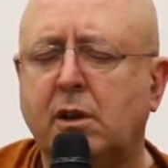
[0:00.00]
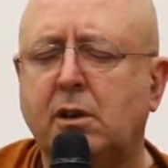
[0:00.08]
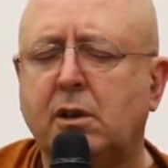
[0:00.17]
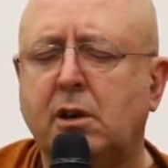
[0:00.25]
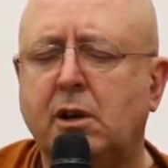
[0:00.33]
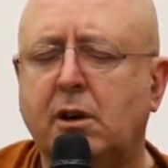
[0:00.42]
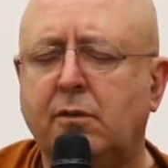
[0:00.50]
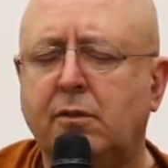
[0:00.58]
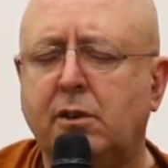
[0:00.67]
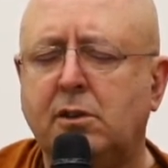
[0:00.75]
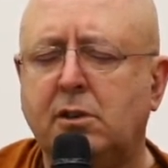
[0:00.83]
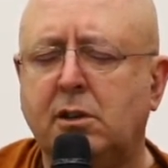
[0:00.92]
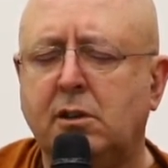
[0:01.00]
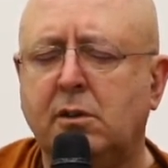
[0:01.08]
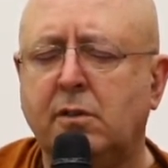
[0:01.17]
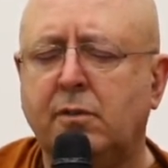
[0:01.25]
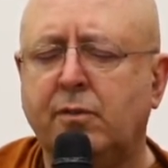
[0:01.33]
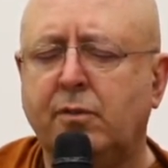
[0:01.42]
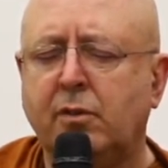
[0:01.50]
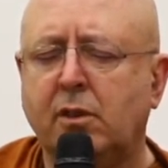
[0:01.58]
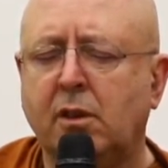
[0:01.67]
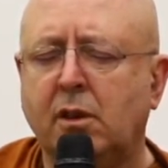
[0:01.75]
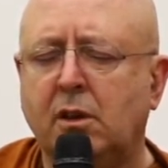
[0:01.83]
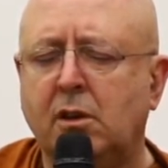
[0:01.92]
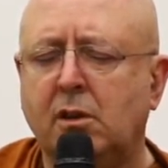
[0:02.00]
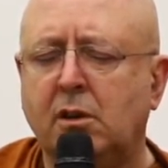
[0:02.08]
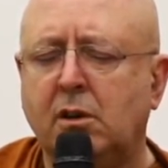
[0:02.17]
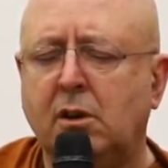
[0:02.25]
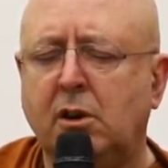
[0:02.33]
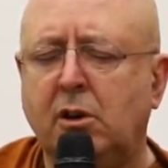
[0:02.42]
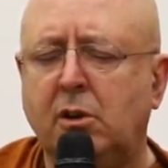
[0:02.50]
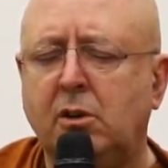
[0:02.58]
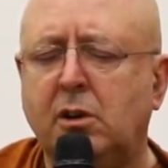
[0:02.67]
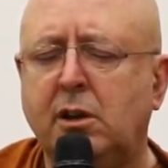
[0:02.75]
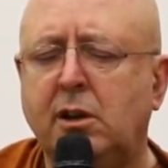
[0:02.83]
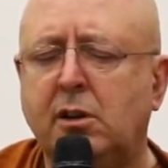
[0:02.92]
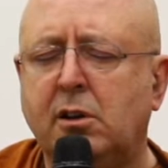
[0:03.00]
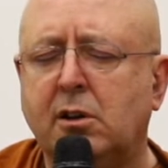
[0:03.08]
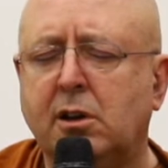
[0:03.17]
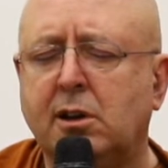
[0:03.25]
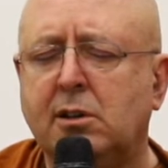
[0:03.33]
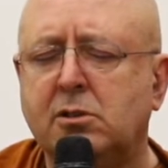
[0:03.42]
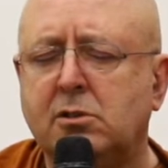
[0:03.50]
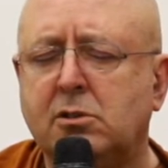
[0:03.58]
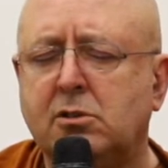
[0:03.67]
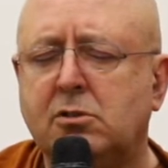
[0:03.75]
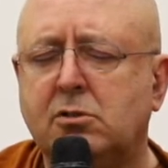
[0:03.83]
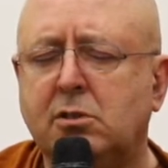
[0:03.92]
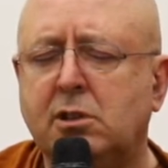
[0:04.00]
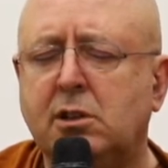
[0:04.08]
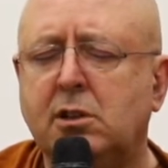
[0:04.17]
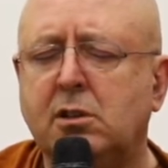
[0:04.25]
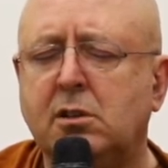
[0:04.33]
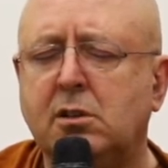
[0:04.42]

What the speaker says: and comforting. And you lean against a tree